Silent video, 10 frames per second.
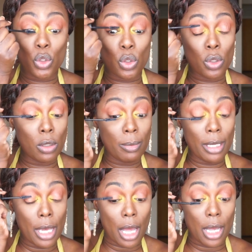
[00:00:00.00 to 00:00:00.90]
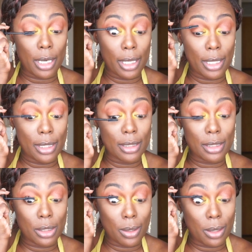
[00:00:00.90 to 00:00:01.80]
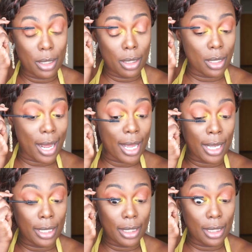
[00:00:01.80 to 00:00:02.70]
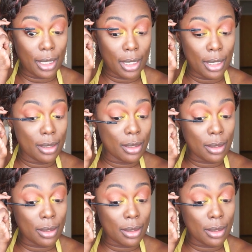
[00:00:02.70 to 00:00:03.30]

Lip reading: To be honest, you could high-key